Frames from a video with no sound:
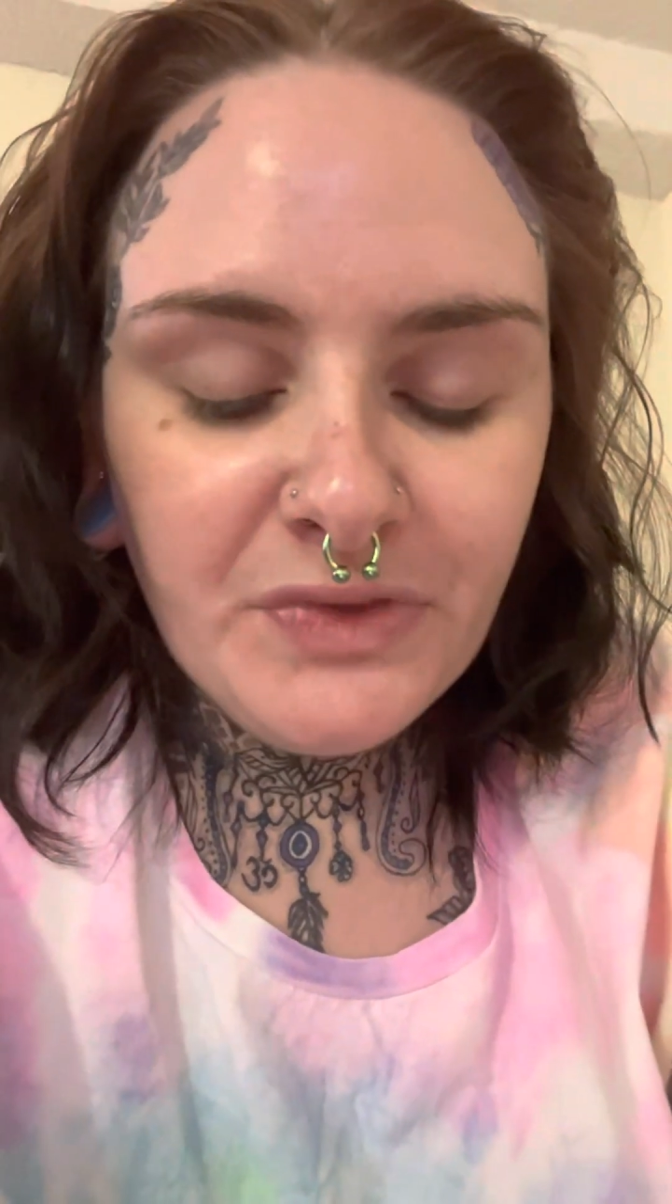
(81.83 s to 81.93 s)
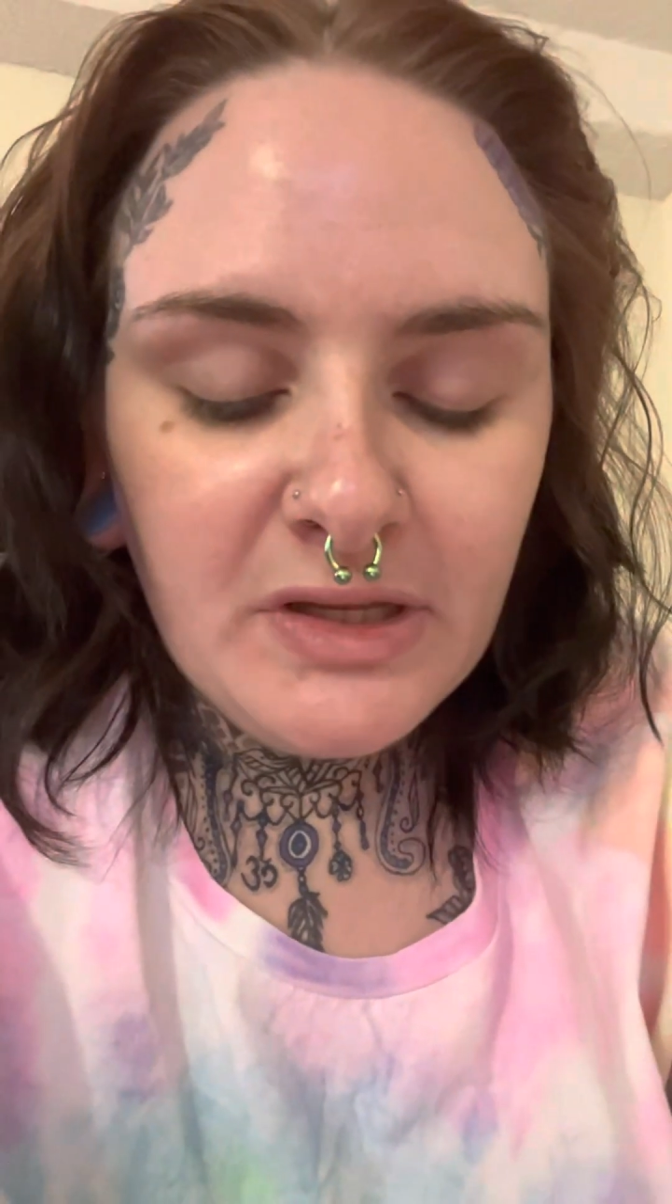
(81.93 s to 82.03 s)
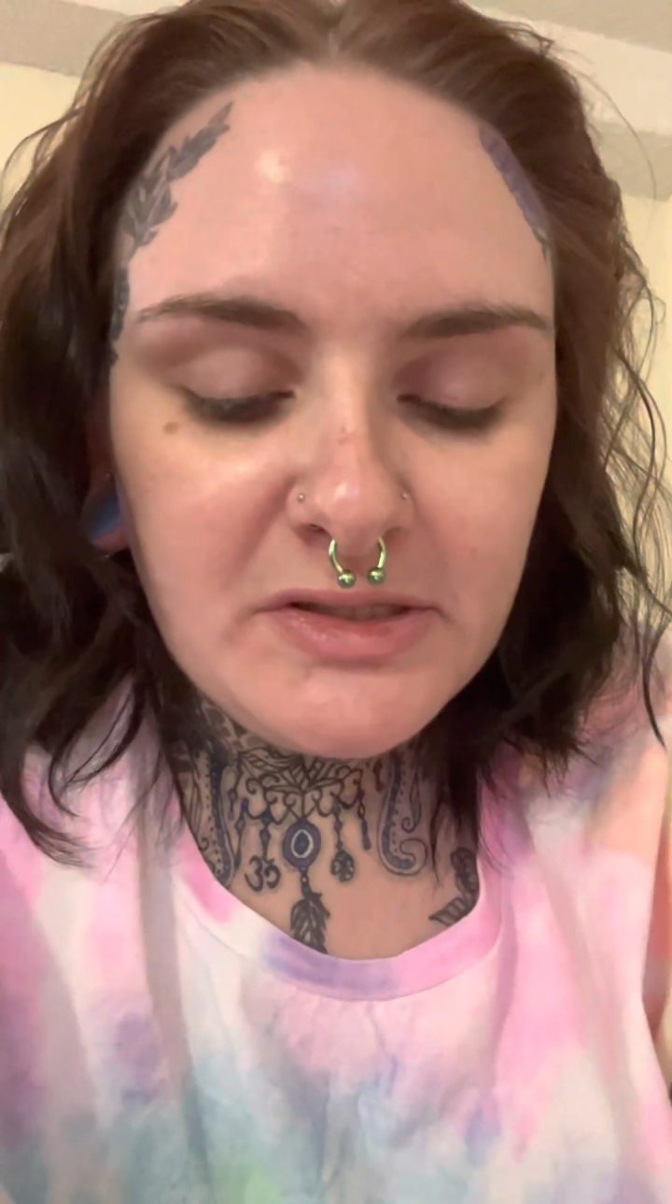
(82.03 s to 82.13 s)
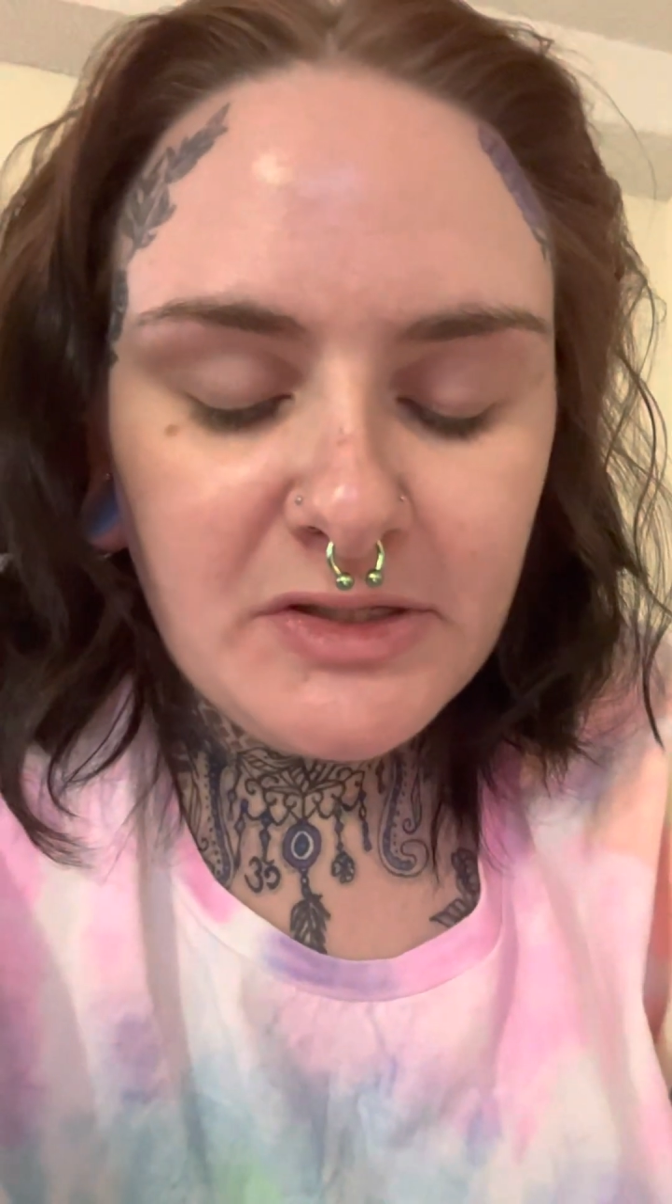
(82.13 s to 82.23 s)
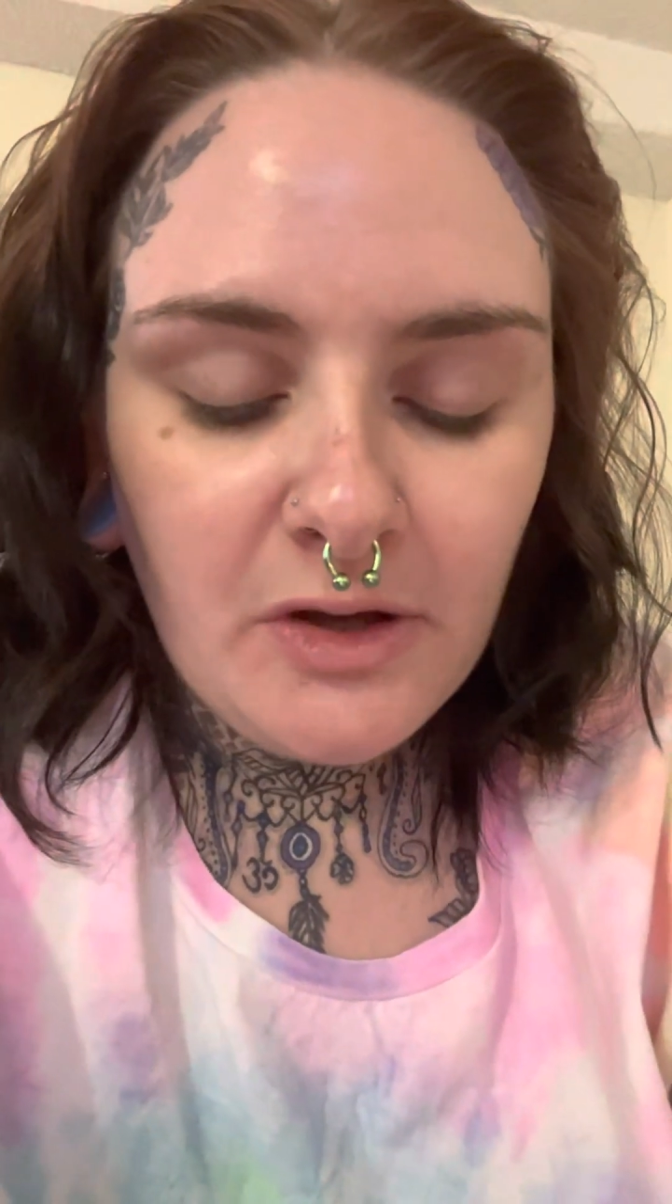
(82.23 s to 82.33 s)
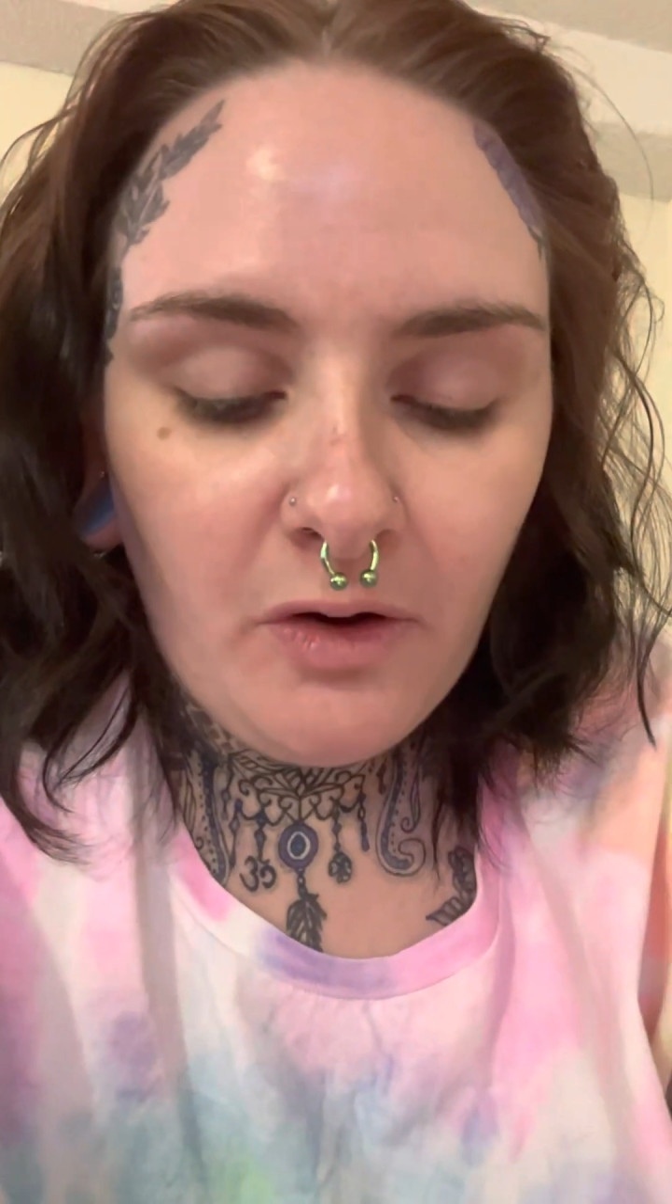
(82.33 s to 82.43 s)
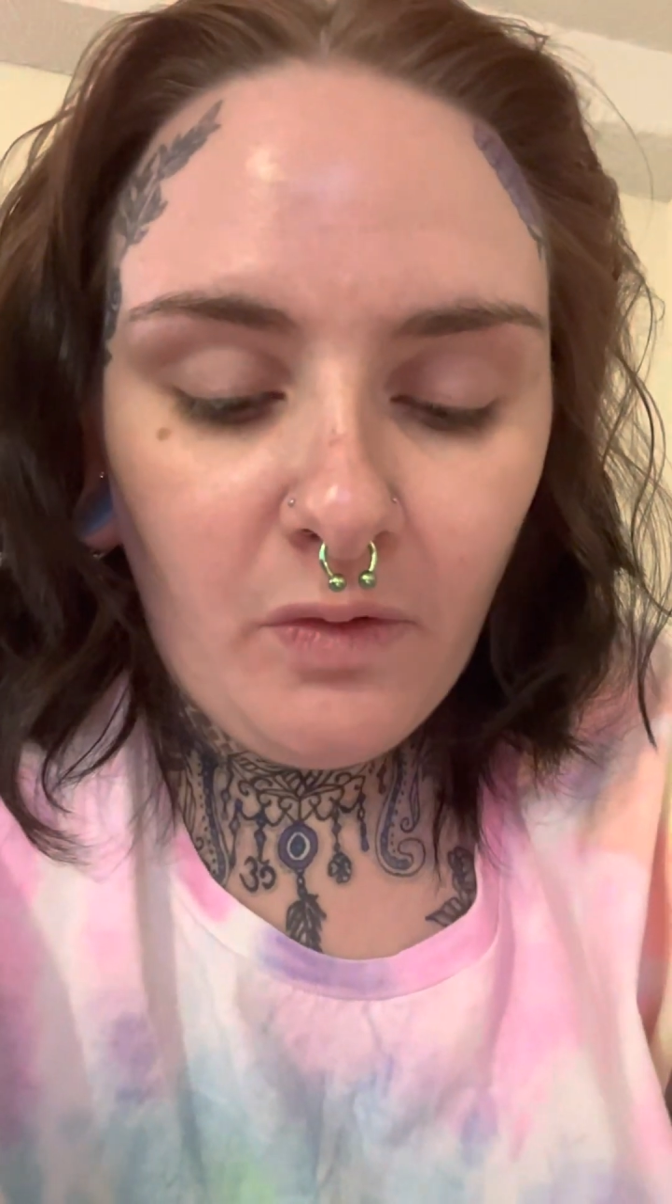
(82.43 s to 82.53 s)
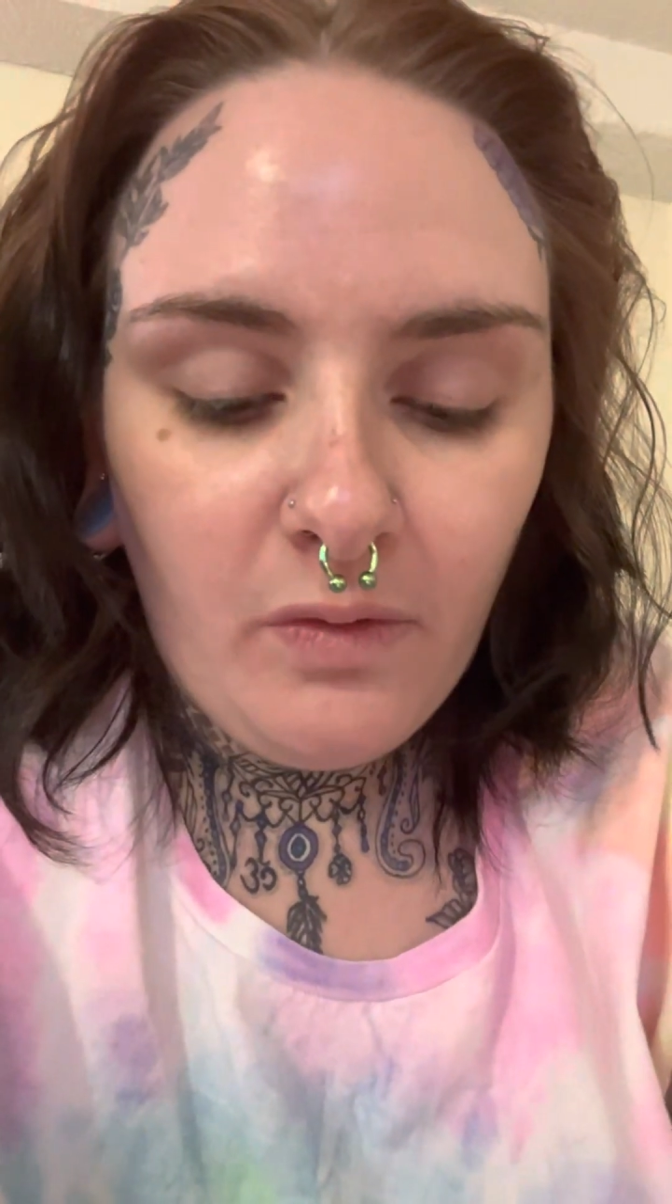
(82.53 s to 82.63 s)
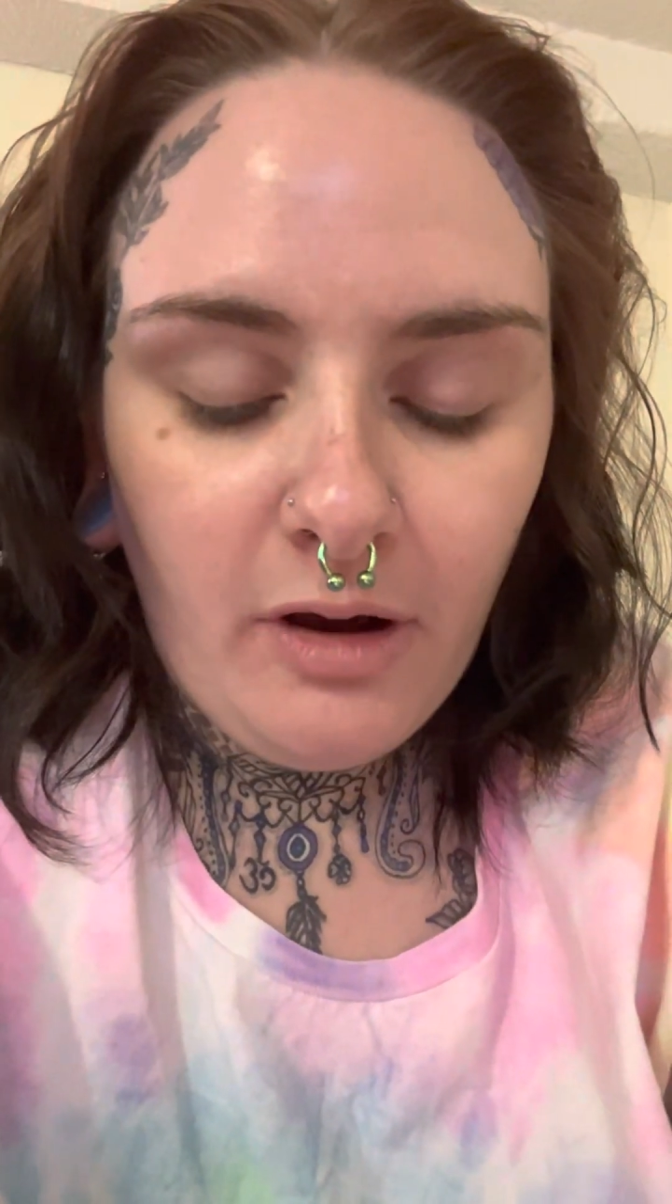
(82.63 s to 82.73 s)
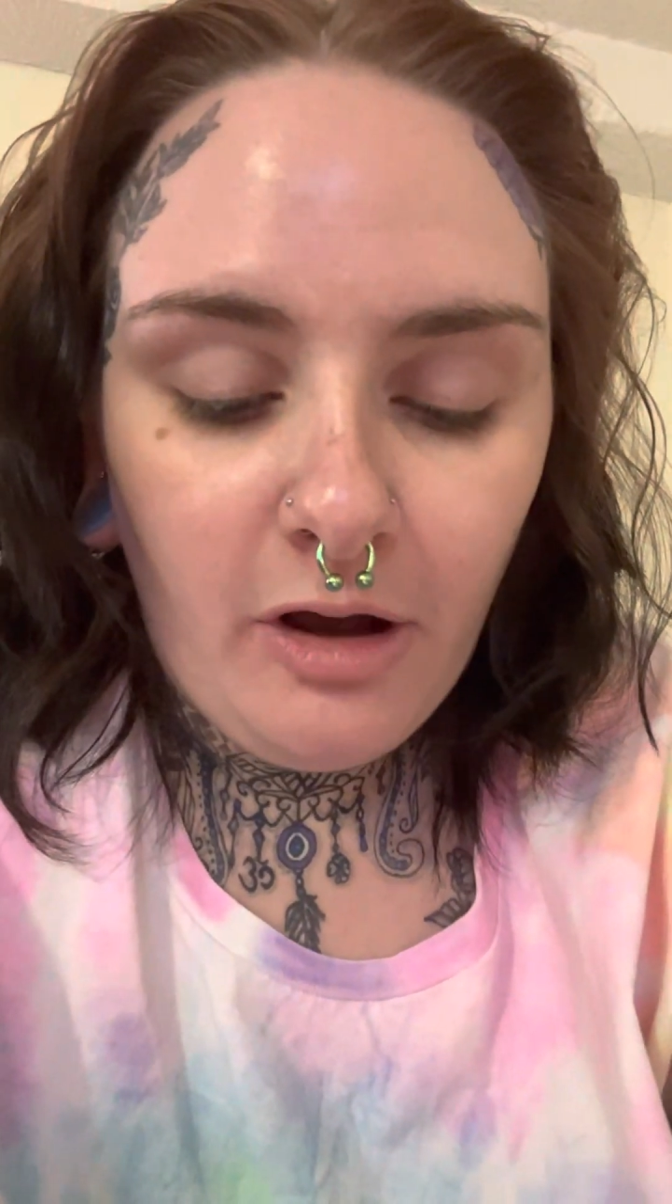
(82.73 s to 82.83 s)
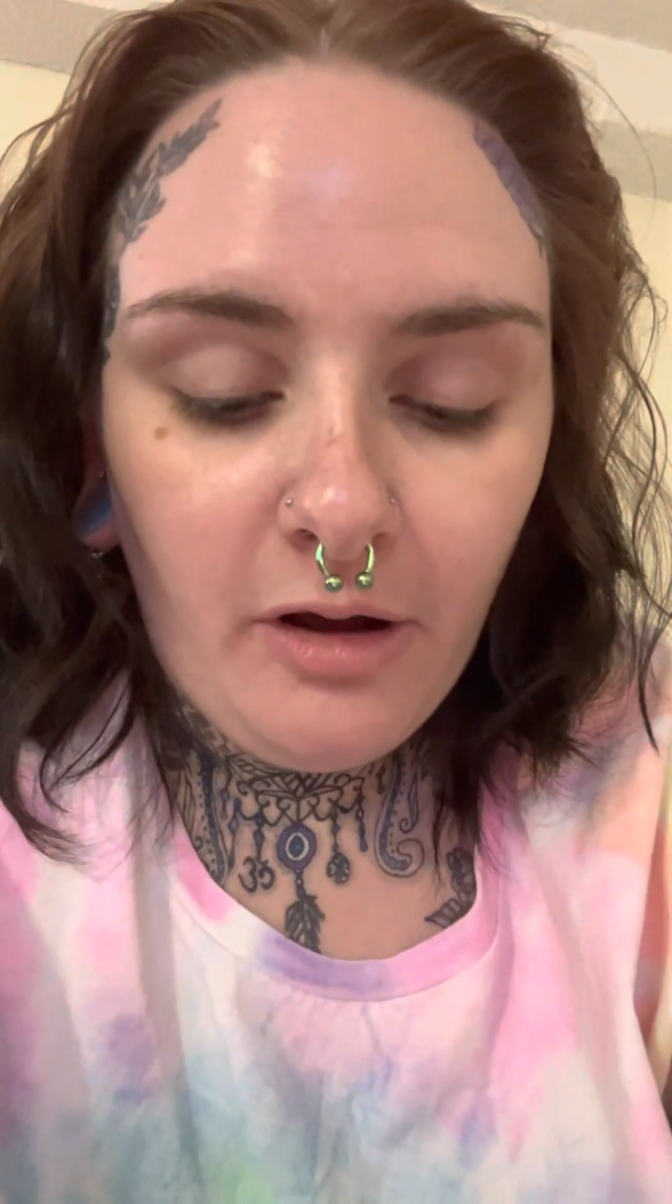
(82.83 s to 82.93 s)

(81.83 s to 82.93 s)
So